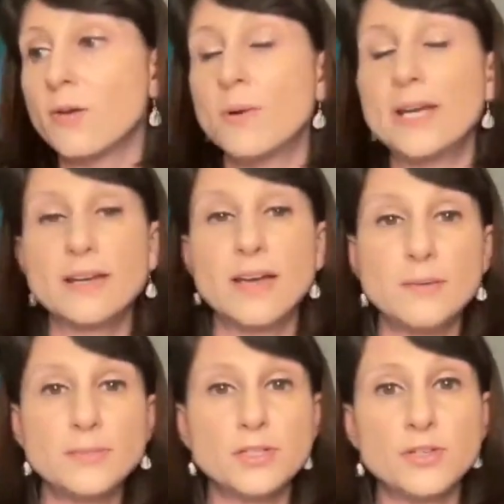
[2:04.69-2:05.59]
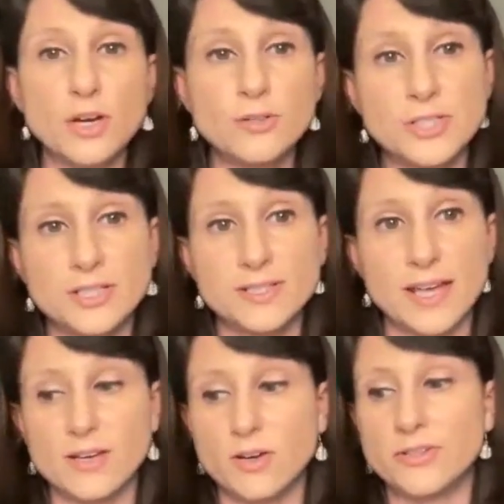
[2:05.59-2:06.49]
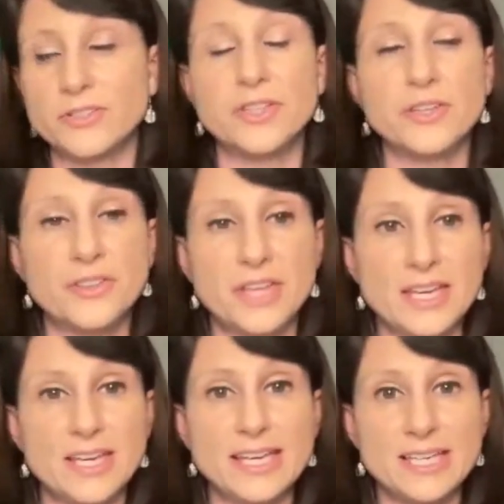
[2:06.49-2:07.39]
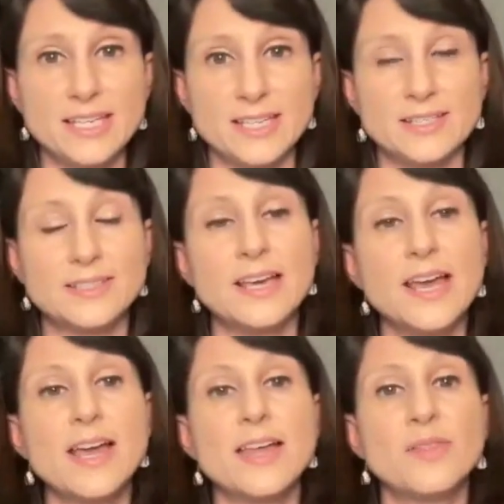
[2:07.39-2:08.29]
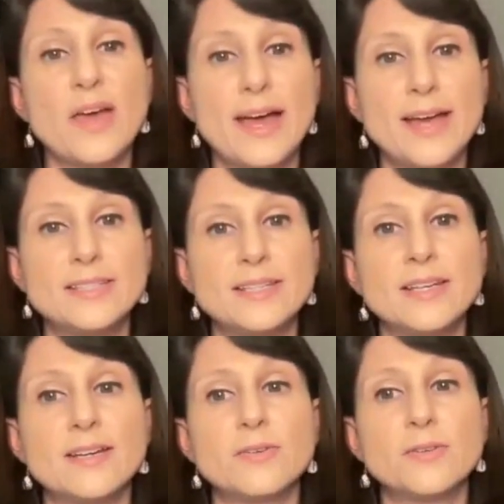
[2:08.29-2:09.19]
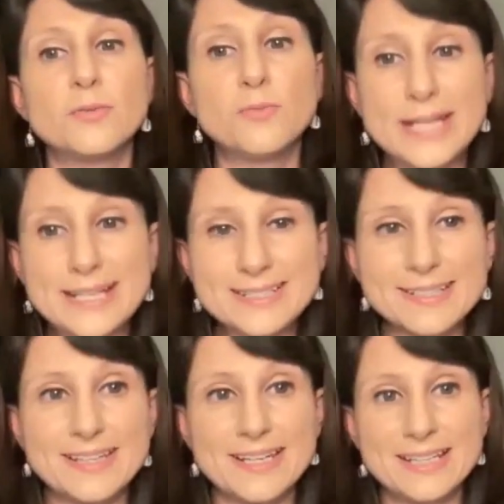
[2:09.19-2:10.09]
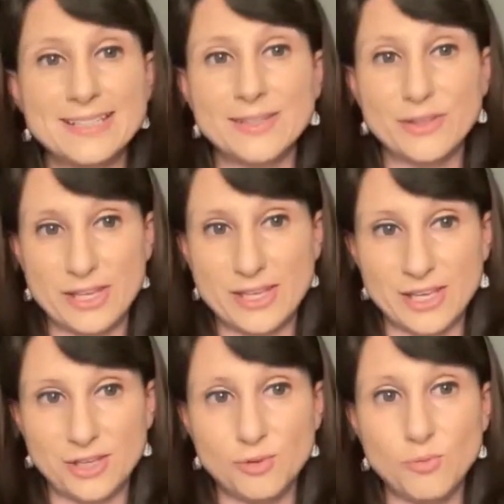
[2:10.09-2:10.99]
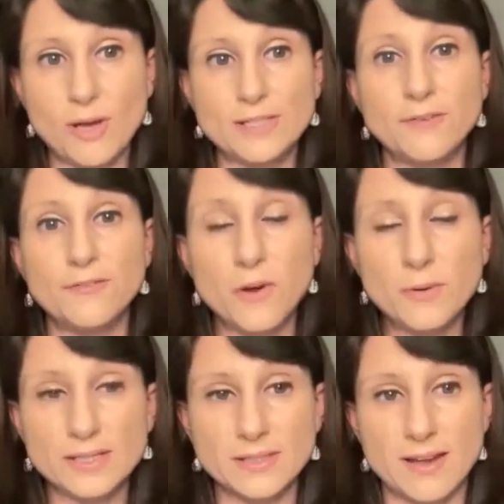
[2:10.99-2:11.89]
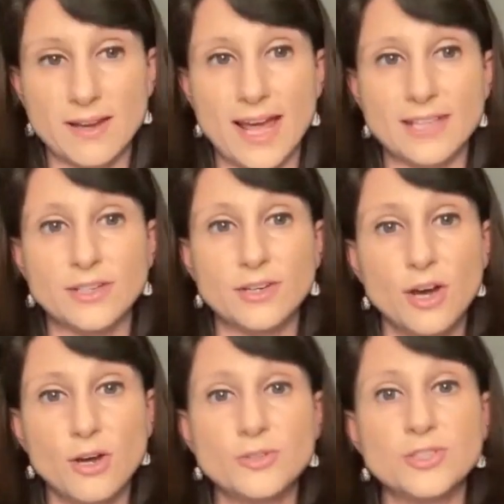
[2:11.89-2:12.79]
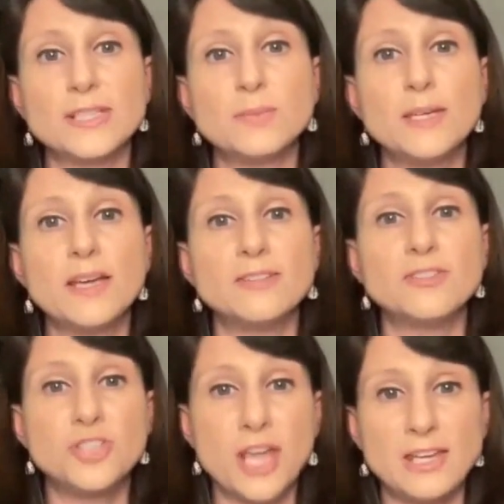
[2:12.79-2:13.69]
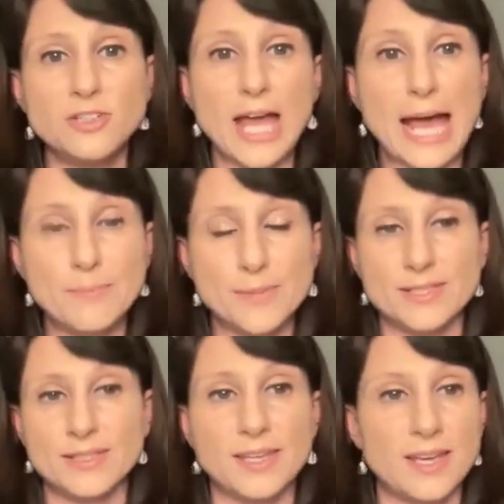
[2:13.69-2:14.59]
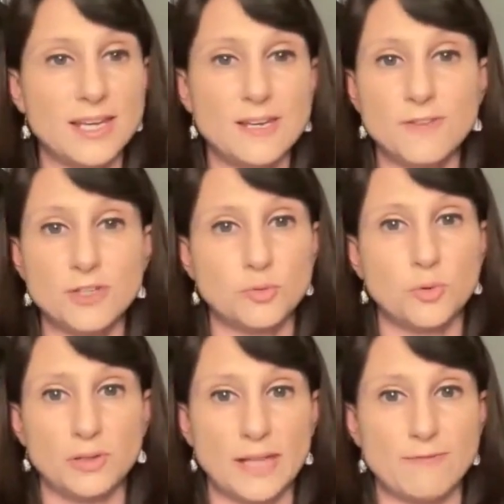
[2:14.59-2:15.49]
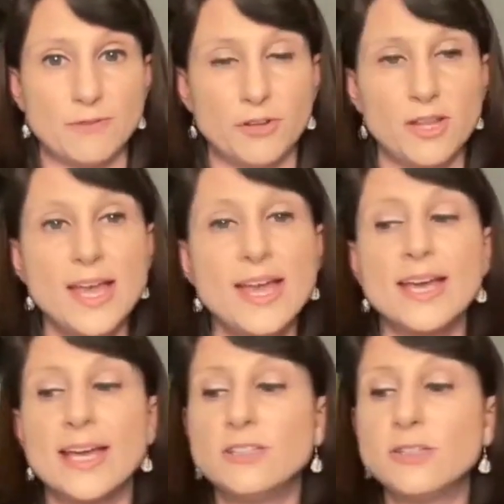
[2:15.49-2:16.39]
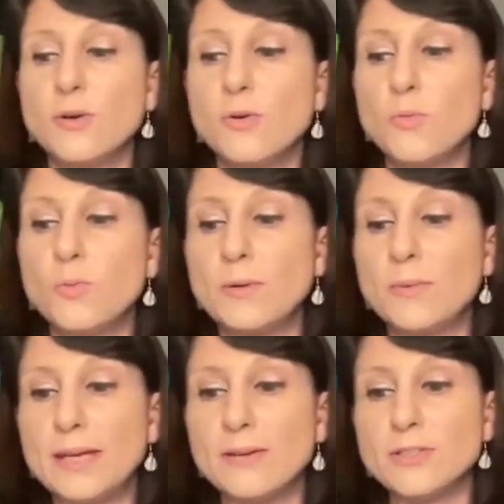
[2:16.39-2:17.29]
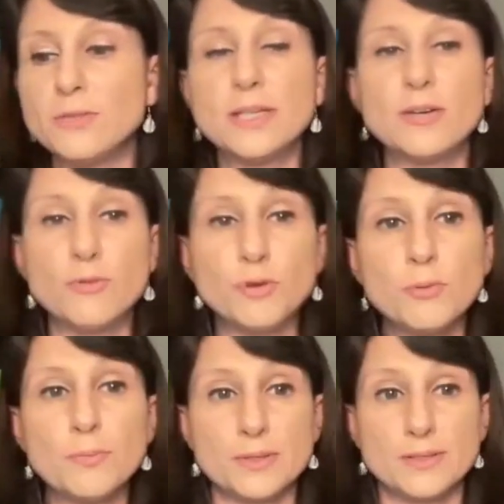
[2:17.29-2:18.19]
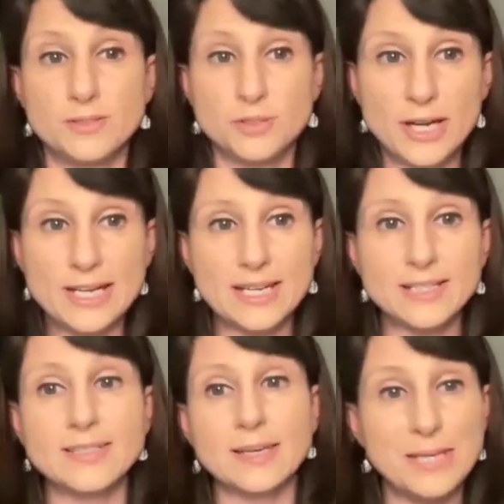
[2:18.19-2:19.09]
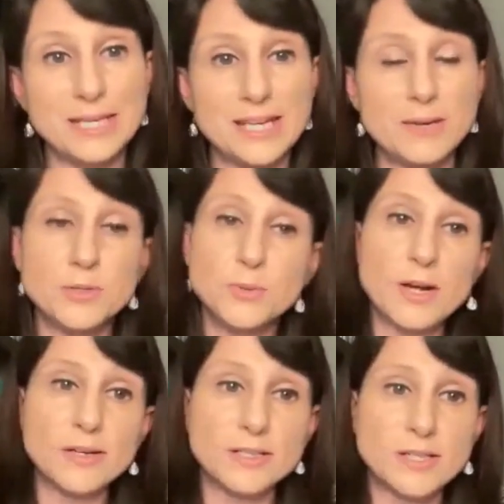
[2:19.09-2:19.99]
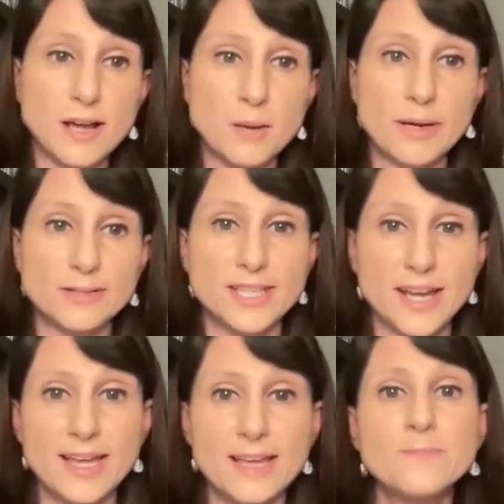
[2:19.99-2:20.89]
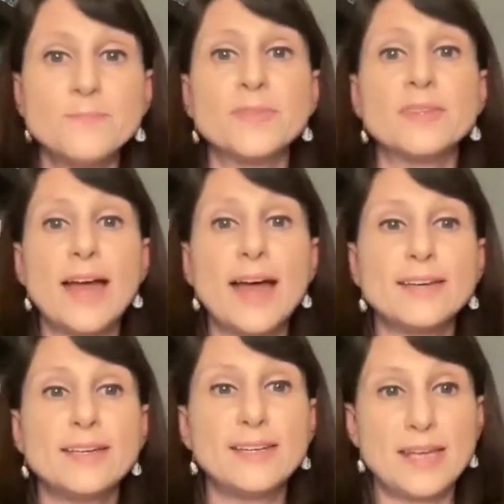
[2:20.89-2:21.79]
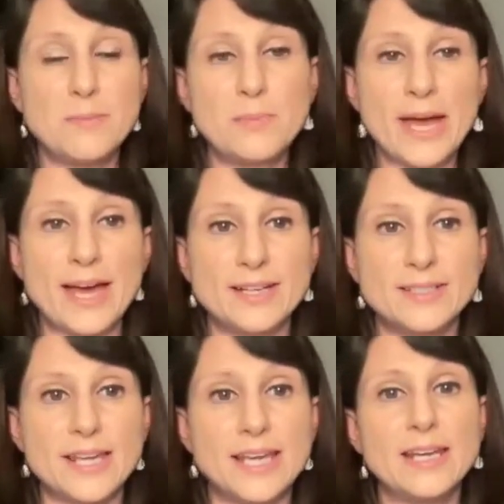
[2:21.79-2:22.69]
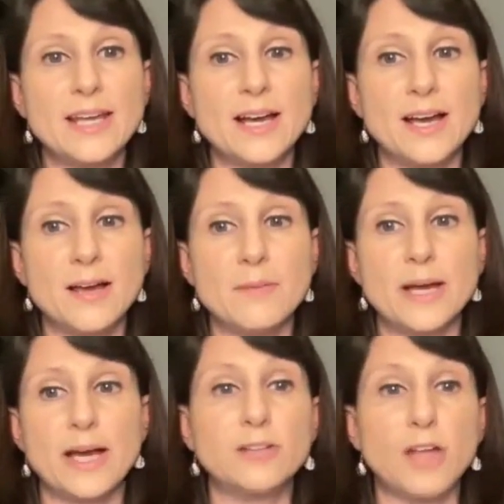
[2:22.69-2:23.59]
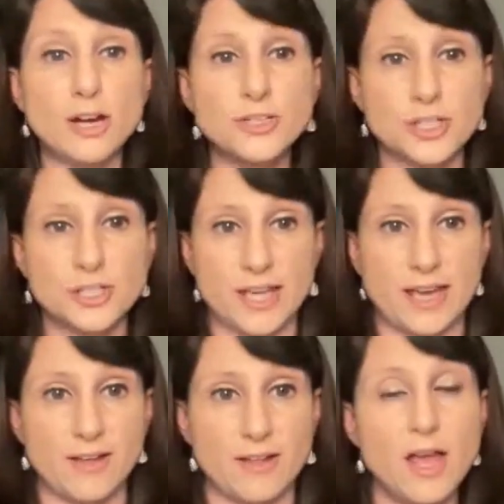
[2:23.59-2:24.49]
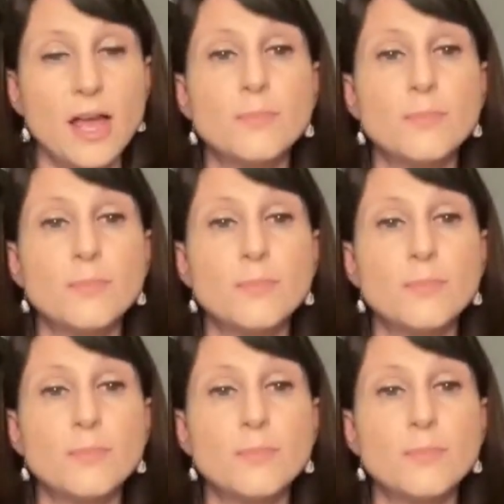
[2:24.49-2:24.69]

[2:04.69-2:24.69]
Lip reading: When it comes to coaching cycles, the thing is that the reason that it's the thing that you want to focus on as a coach is because change happens at the individual level. And so when we are doing group trainings like PD, which we are going to talk about tonight, that can impact in a larger scale.